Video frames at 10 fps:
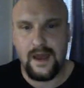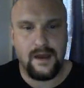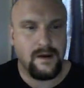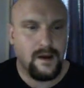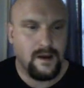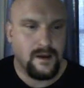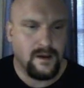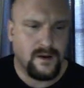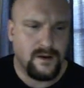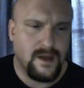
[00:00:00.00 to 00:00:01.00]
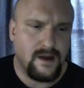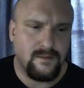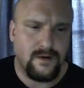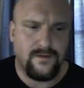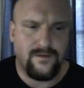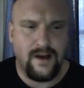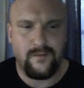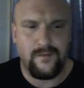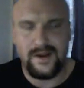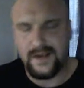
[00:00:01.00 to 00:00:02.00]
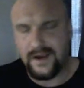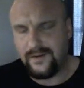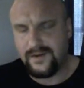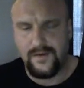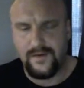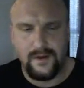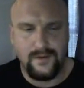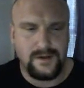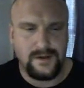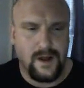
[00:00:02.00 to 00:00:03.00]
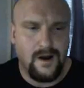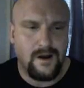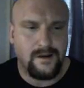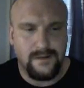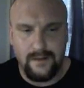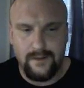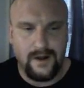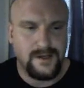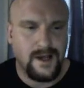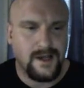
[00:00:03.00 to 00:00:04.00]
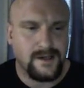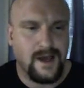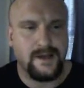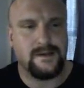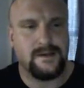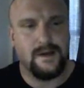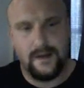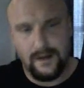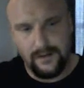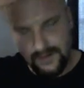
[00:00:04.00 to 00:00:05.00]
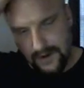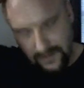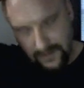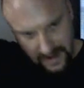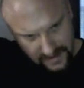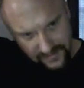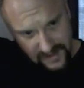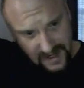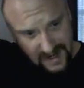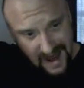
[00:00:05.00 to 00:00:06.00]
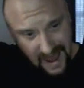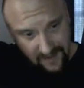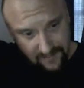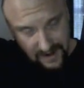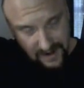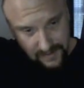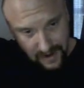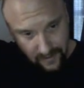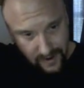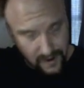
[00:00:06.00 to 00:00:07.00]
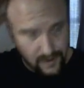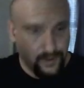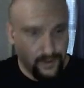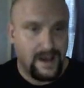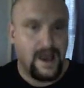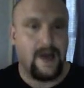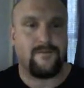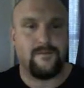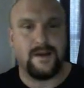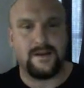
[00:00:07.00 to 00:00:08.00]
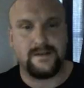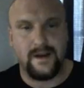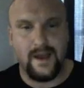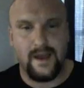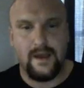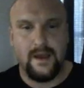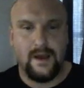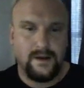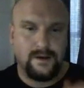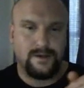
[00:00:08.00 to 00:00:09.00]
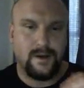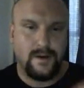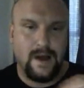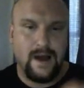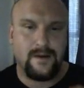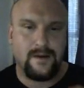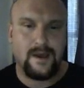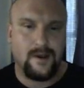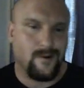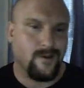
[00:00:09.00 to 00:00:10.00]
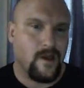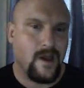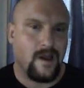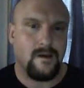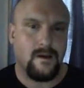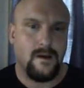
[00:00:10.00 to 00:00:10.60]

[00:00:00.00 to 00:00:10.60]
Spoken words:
and you can do that in about 5 minutes. I know this video was long. I apologize, guys. It was about 17.5 minutes, but I wanted to do a recap from yesterday to show you how to get your link,